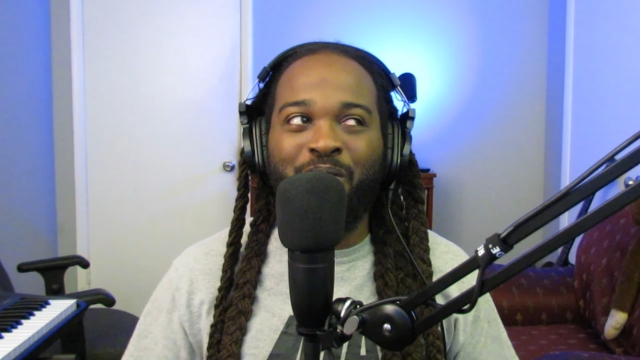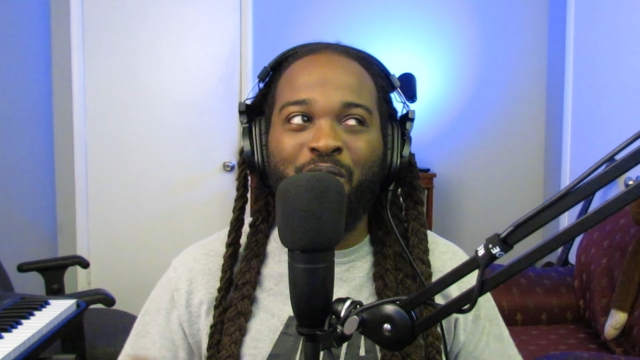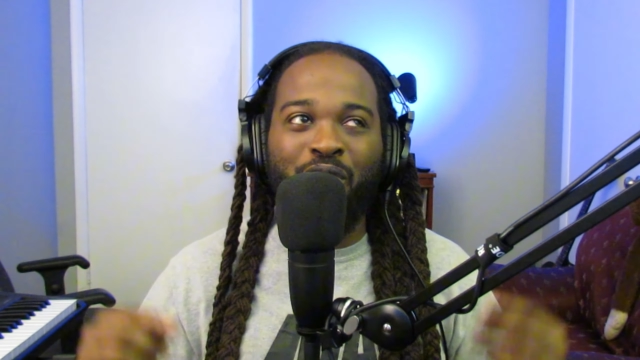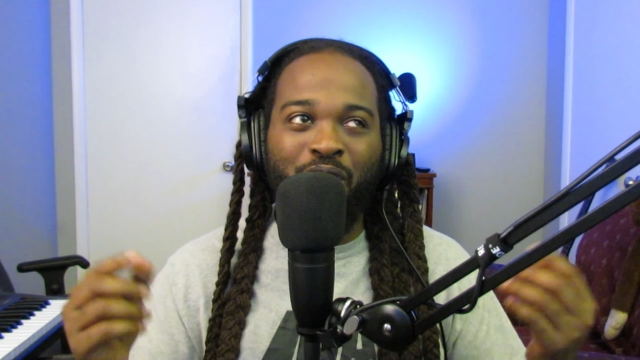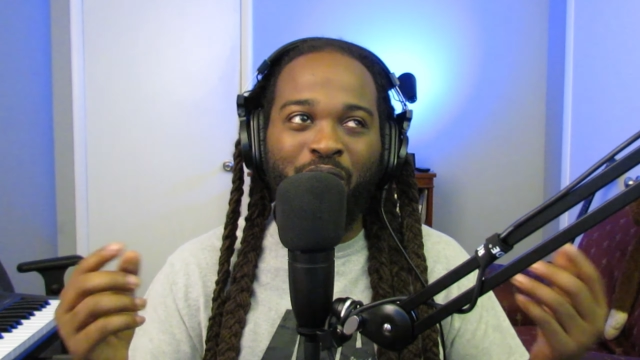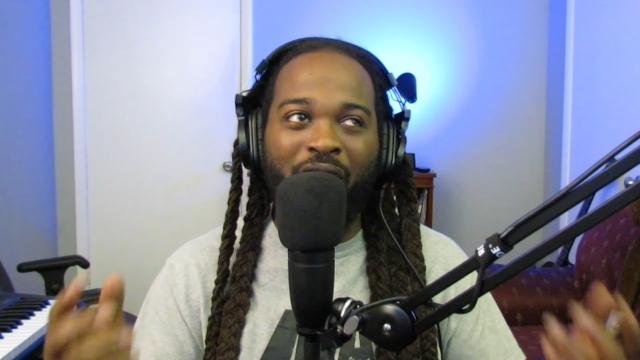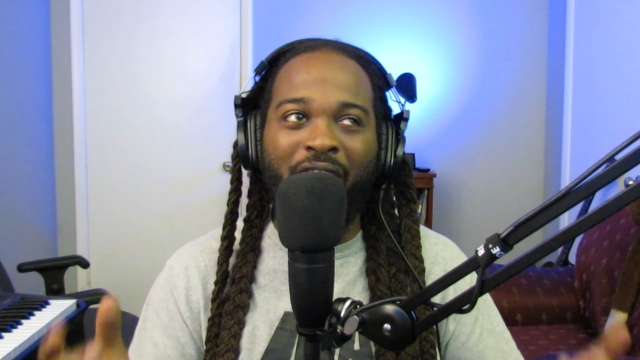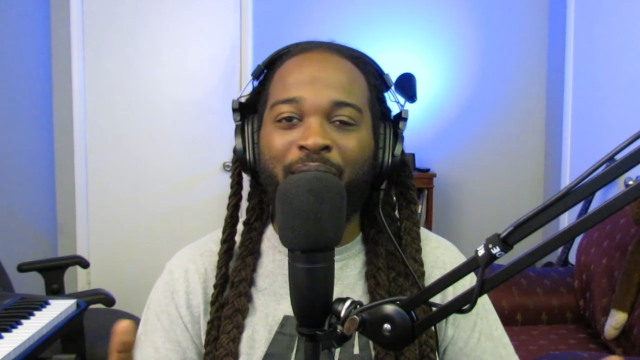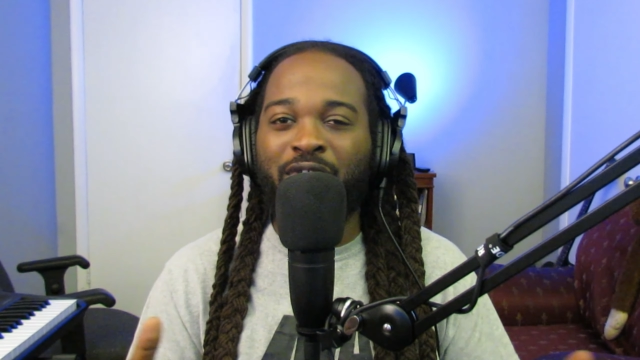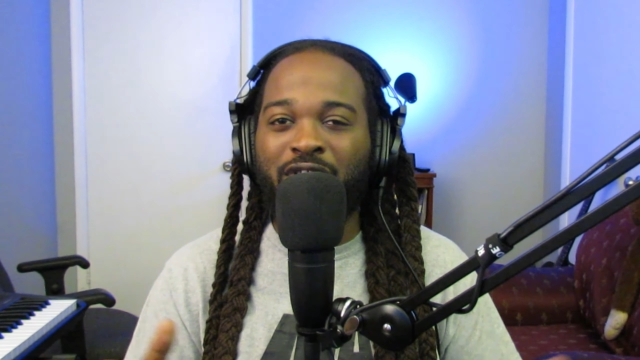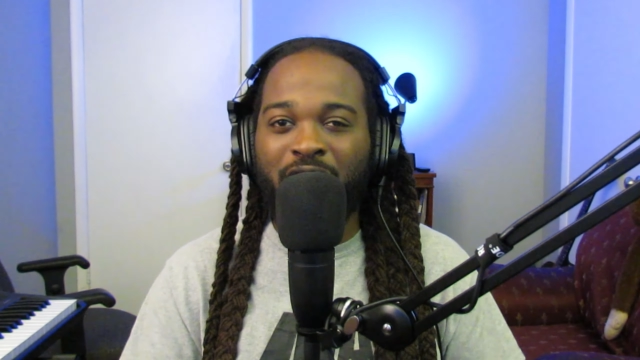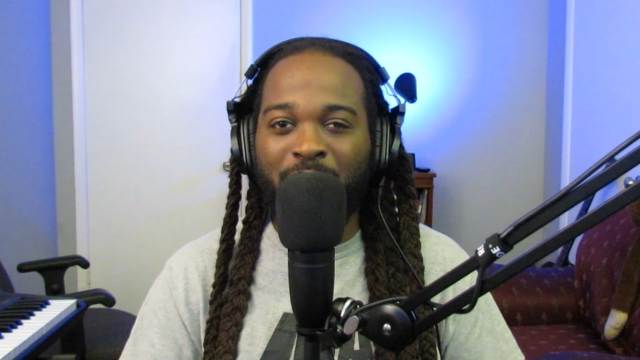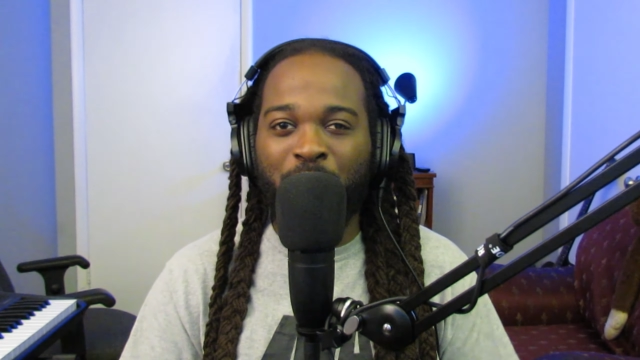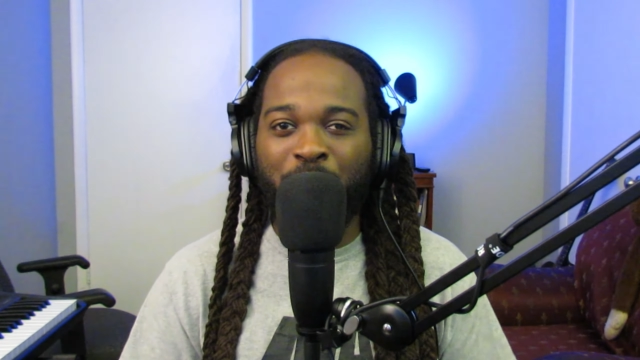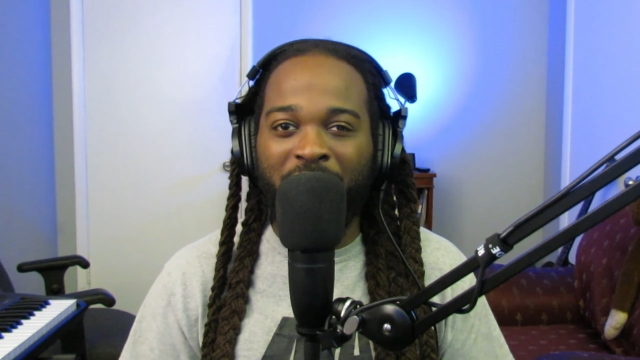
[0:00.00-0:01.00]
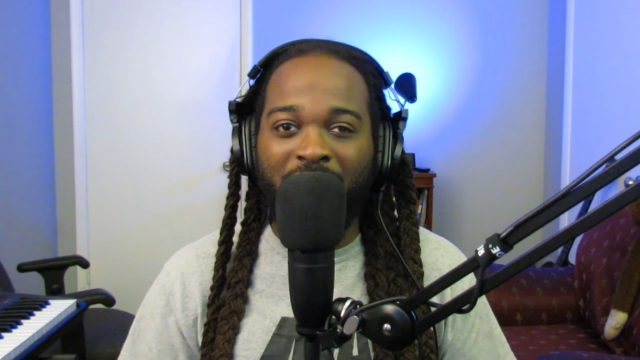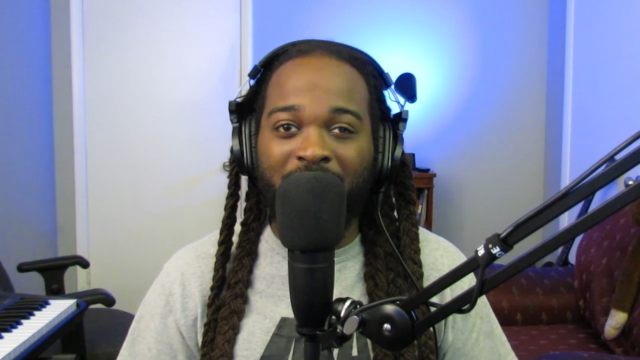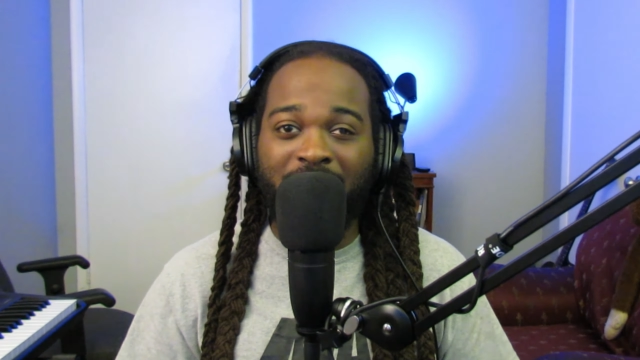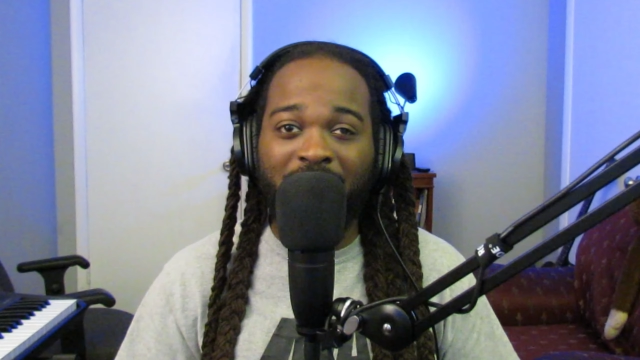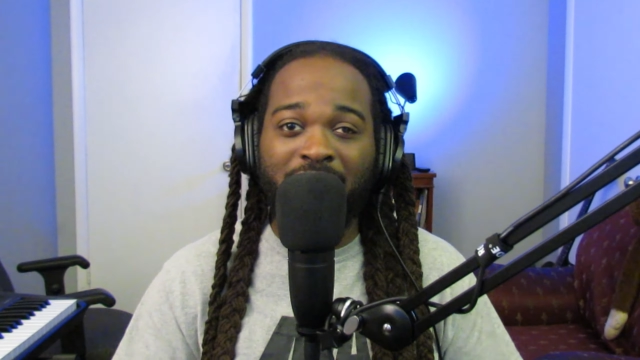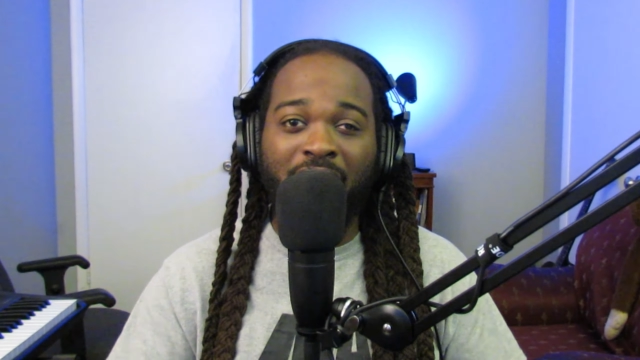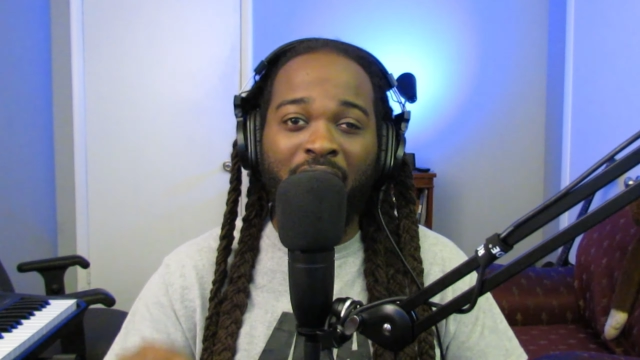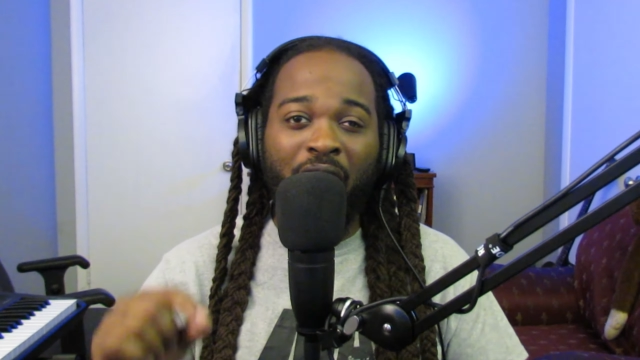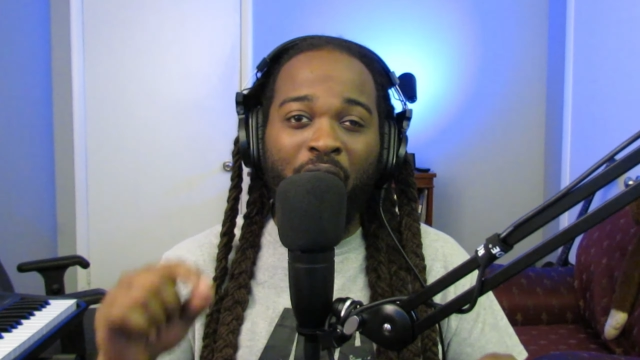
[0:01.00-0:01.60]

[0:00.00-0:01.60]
or you'll have a simple beat like this.